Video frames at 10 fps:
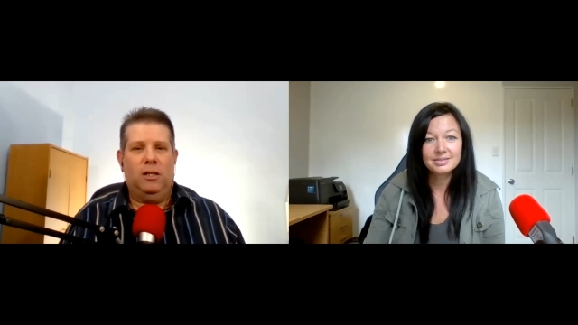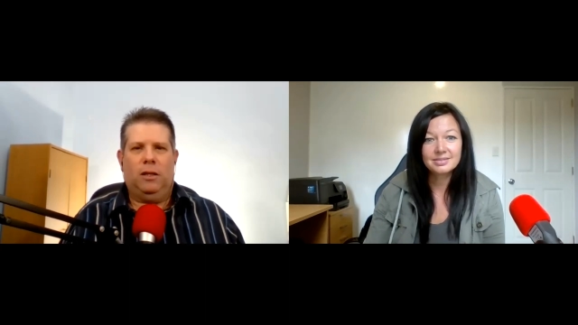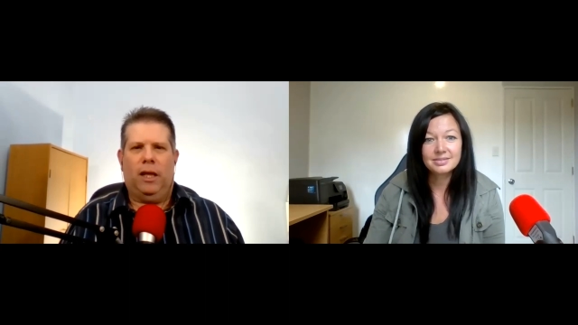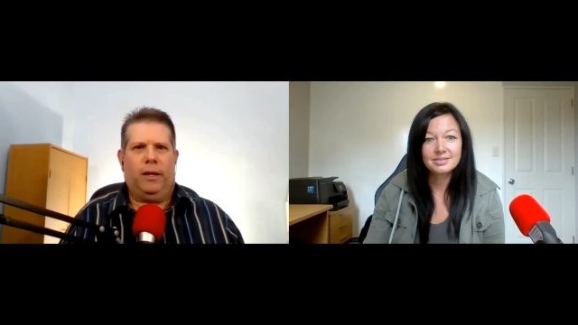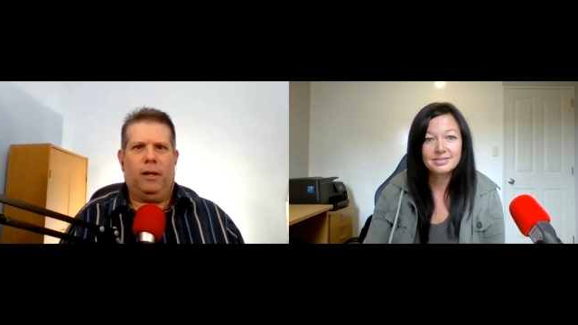
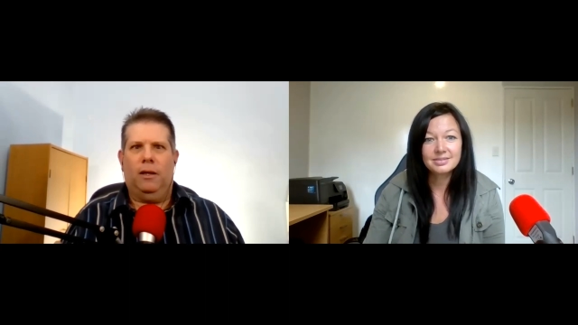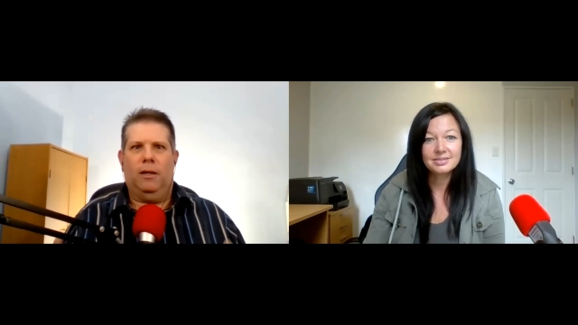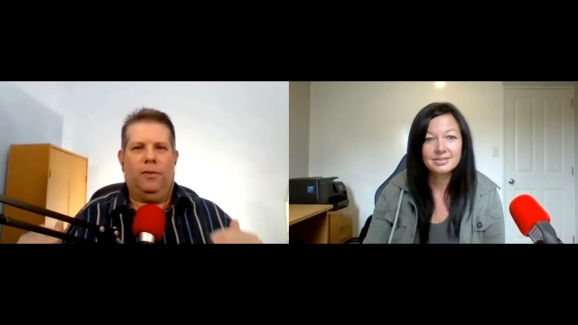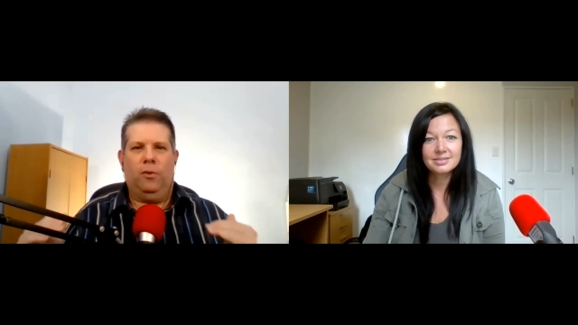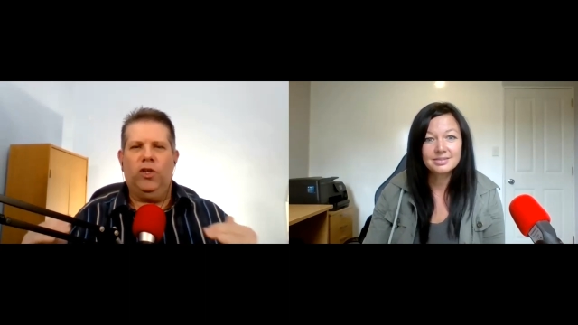Speaker 1: like
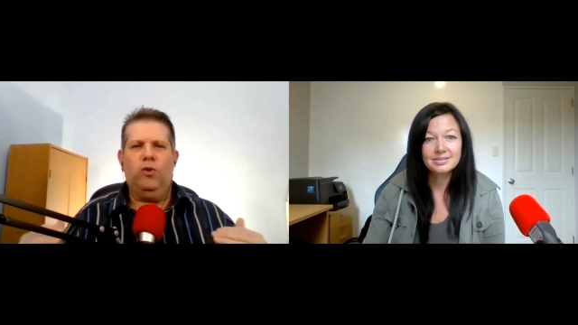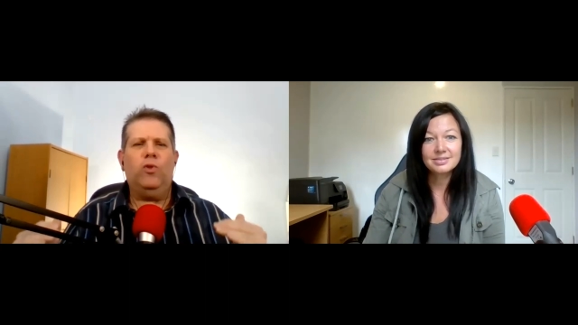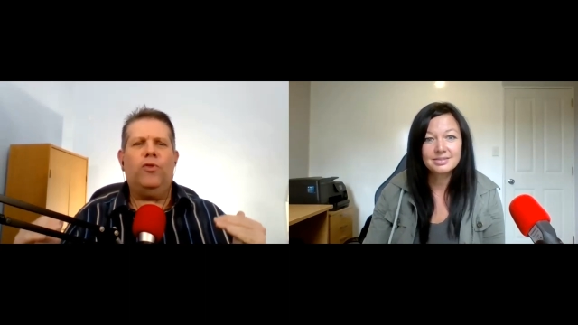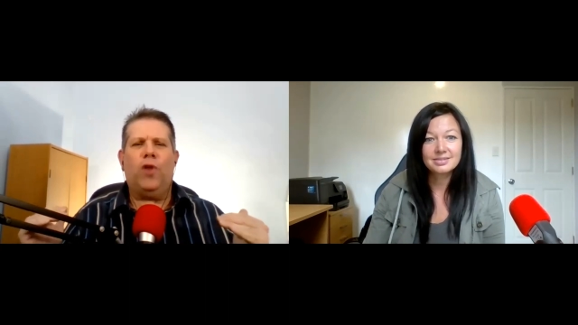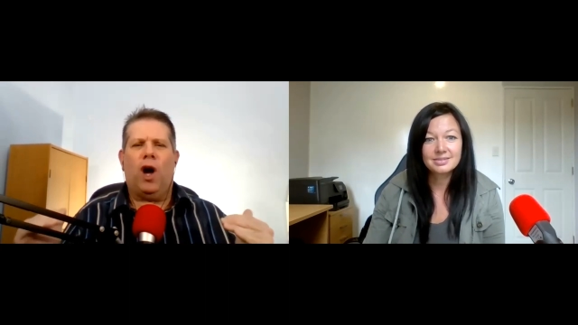what
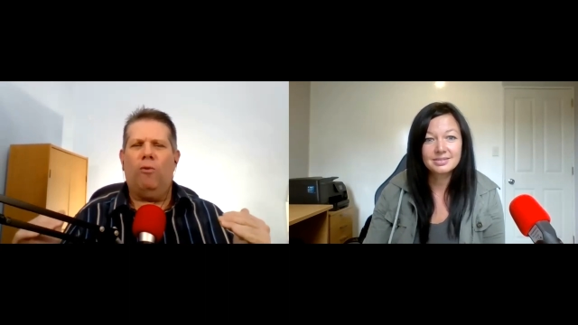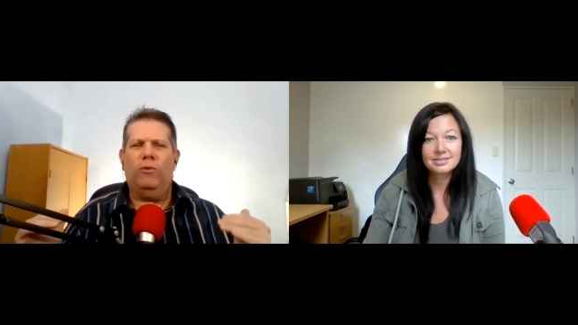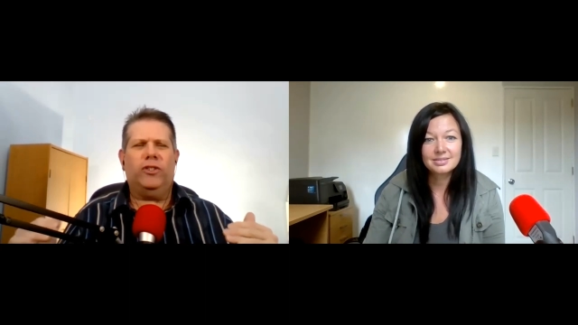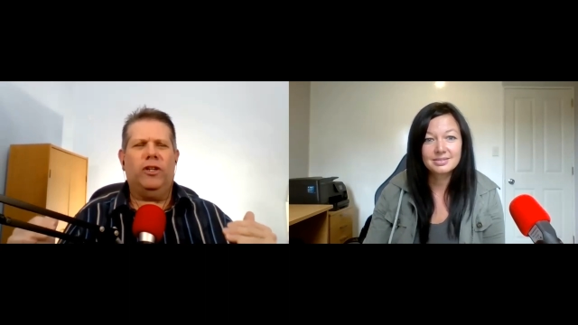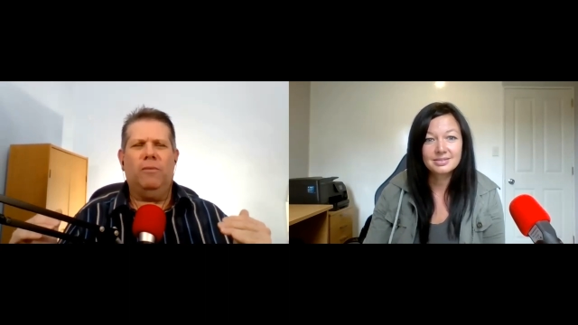you thought
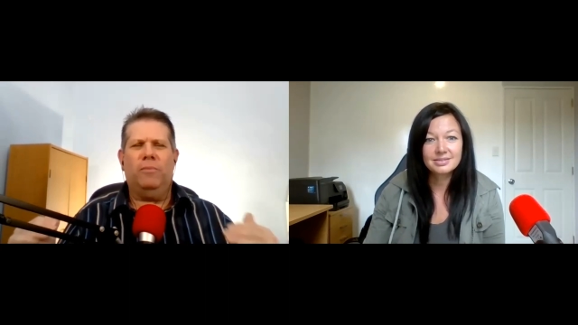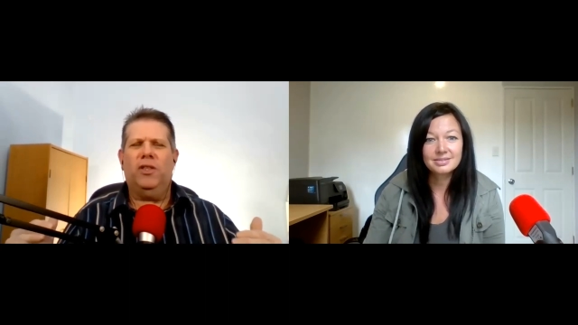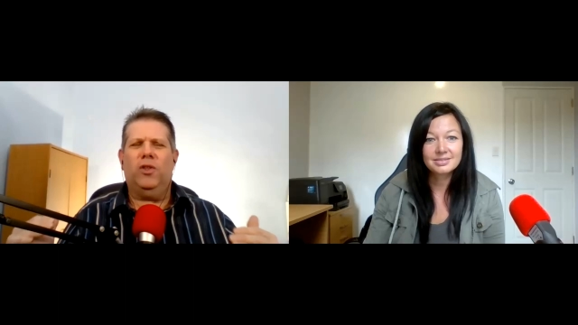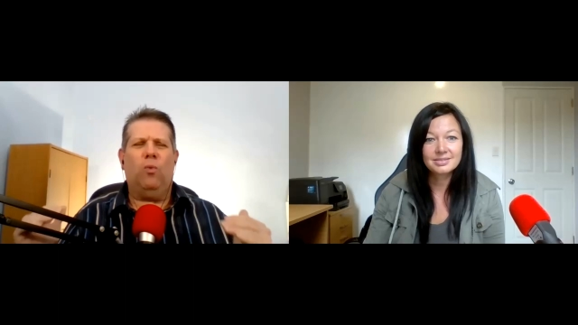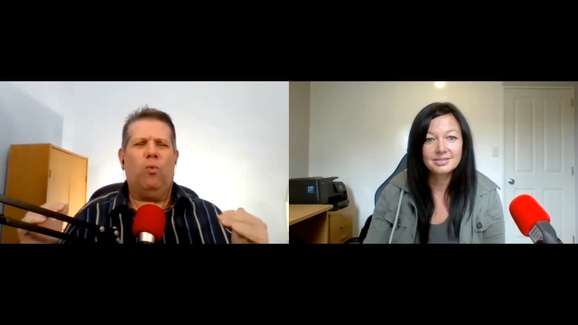was going to
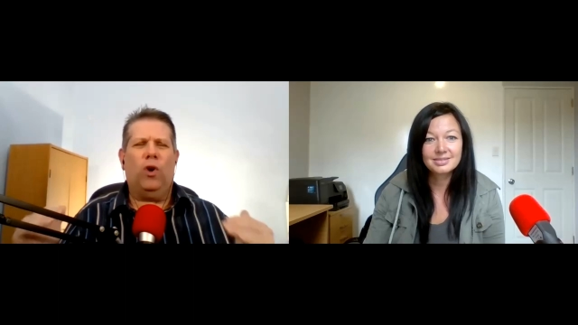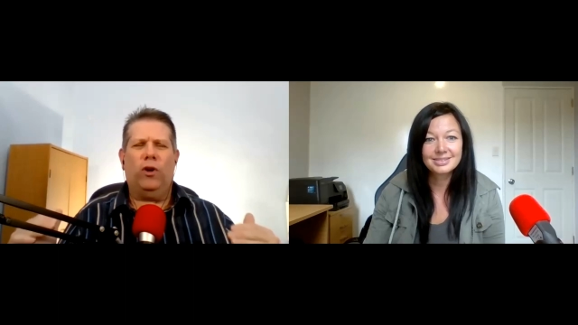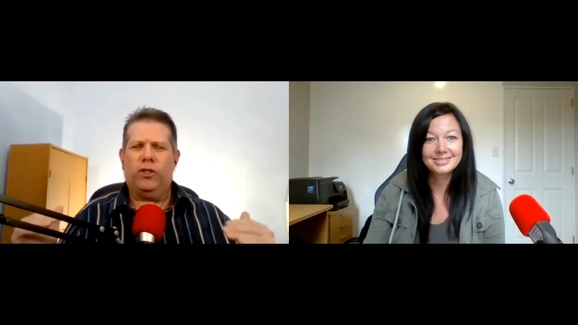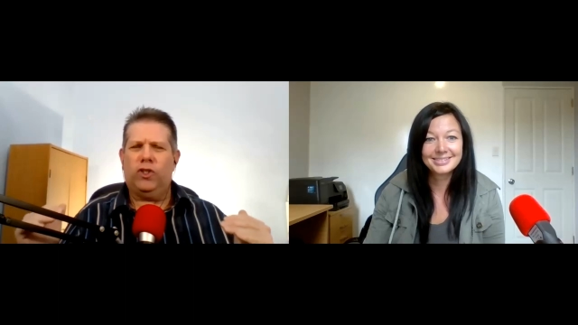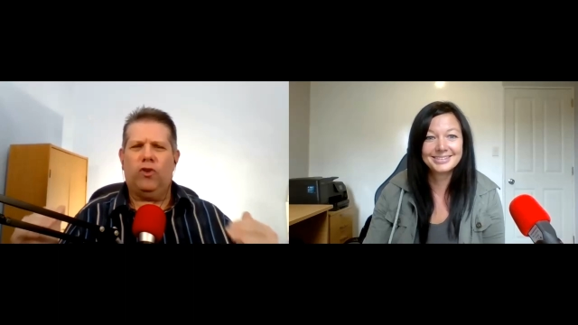be the
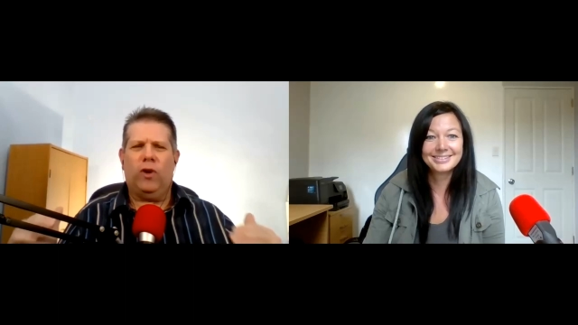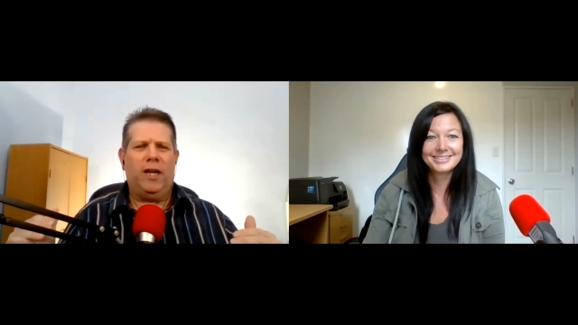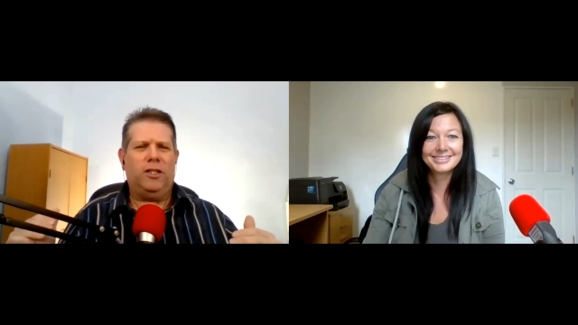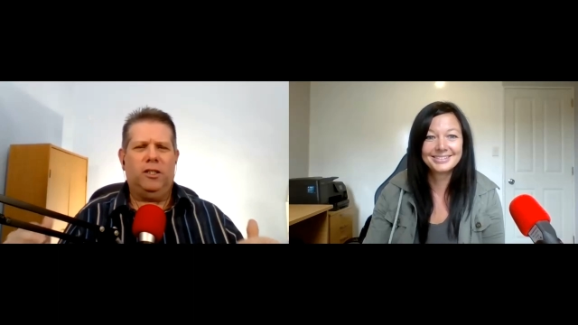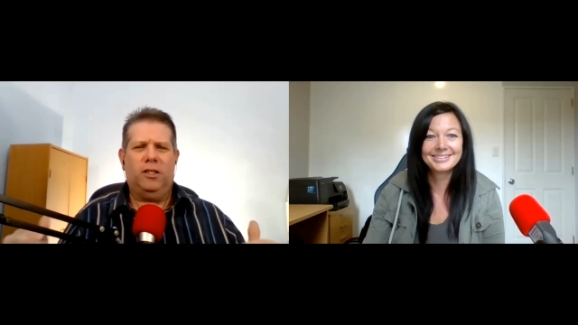worst
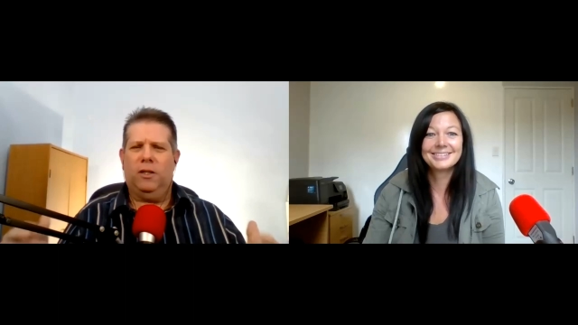tragedy,